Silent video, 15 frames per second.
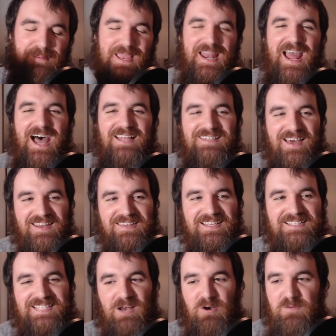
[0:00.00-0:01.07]
Again, a lot of
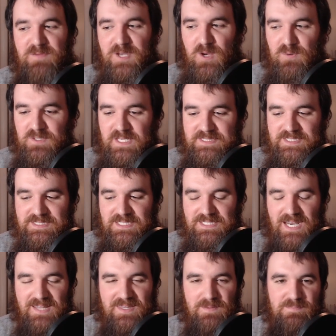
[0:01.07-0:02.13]
these Arrow Video releases, a
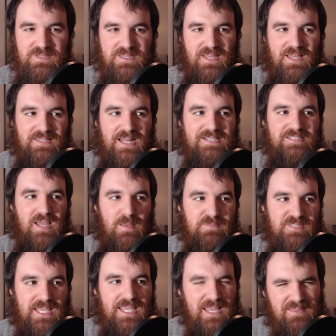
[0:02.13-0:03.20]
lot of them, a lot of times
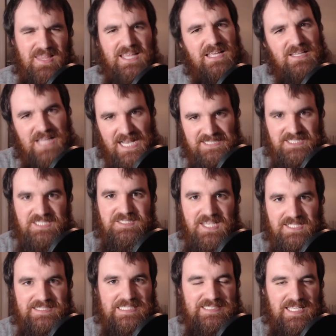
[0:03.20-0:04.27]
they get like classics
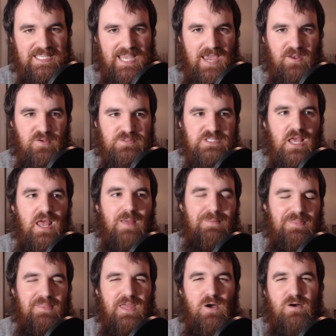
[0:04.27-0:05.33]
like 16 Candles,
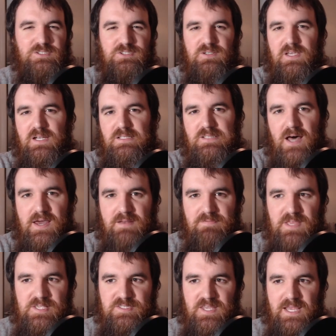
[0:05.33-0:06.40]
but then they also get a lot of
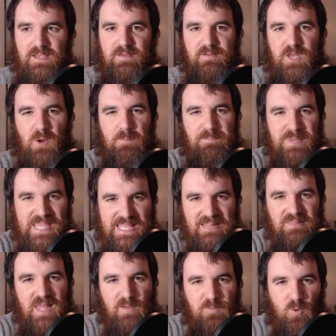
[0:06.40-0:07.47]
these like, you know, B
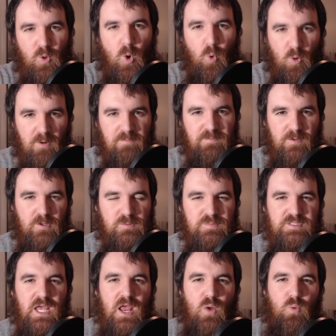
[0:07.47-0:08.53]
level horror
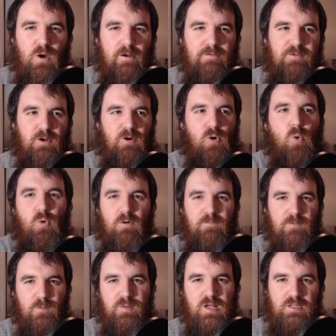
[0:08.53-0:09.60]
films where if you're a horror
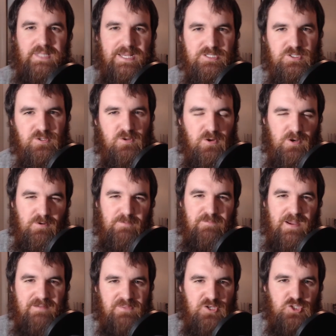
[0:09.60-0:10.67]
film collector or you're a
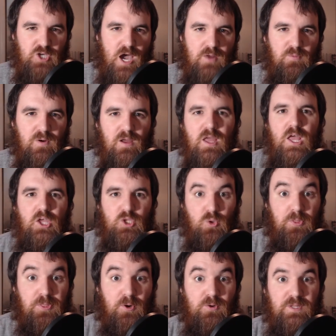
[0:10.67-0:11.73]
fan of the genre, you'll
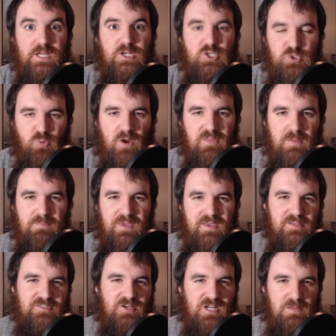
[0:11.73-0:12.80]
thoroughly enjoy them
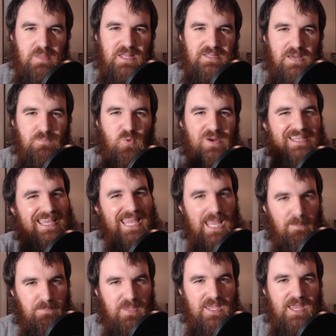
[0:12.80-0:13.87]
because they're going to be a lot more
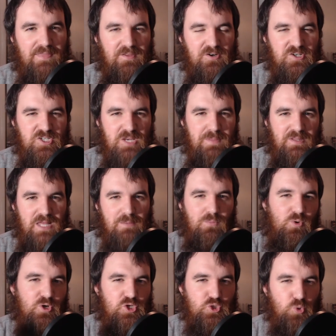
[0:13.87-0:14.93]
campy and they're just going to be a lot
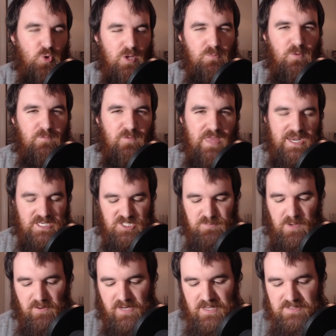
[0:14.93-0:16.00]
more enjoyable for that
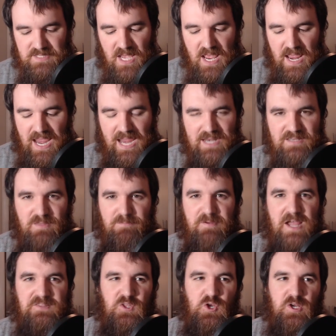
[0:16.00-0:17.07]
experience. And the
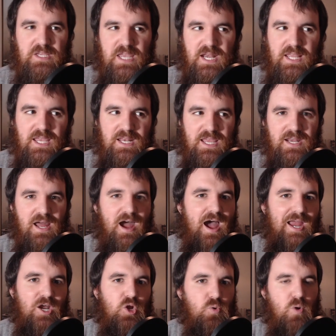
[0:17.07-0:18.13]
fact that you're getting it in a
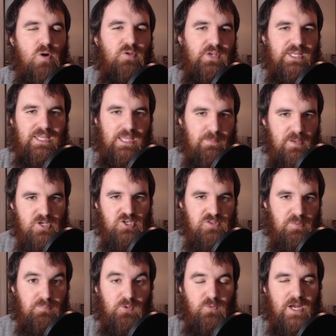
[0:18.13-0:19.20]
higher quality image in
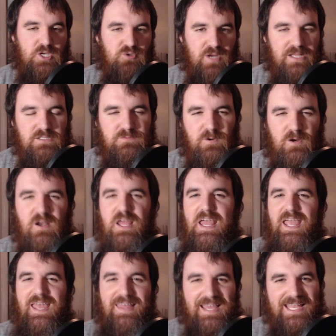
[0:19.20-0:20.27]
the Blu ray transfer,
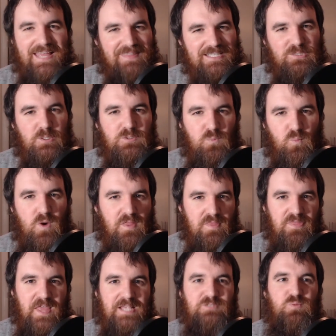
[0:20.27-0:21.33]
again, that's the reason one of the
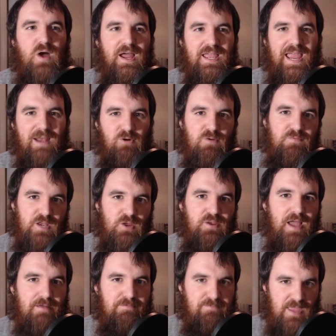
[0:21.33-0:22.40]
things why Arrow Video
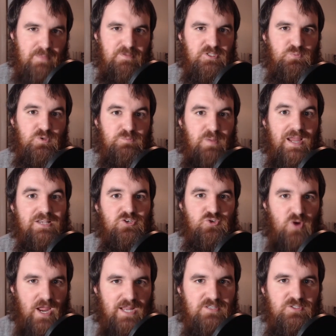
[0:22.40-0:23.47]
got famous was by
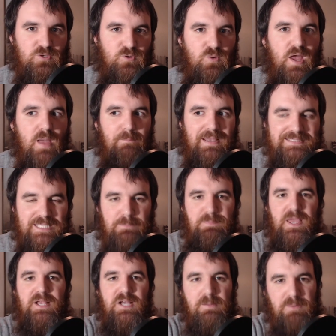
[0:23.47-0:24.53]
trying to basically
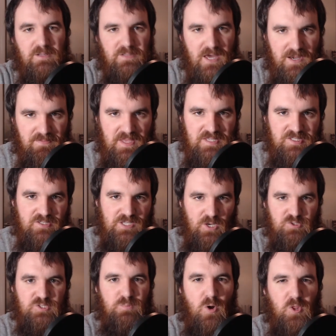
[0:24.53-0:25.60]
pick up a lot of these, you know,
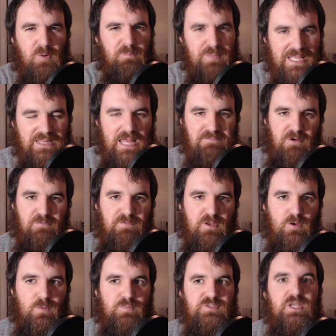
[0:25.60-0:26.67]
smaller B level
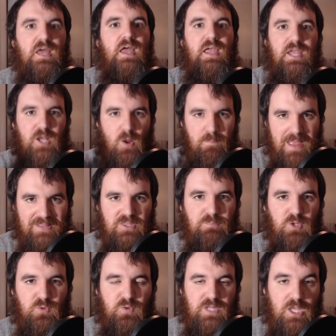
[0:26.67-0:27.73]
films, you know, make them
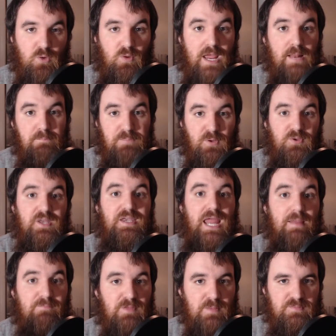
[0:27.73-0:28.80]
look really great, build a
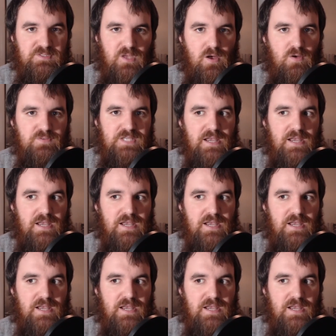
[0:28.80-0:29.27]
name for themselves themselves.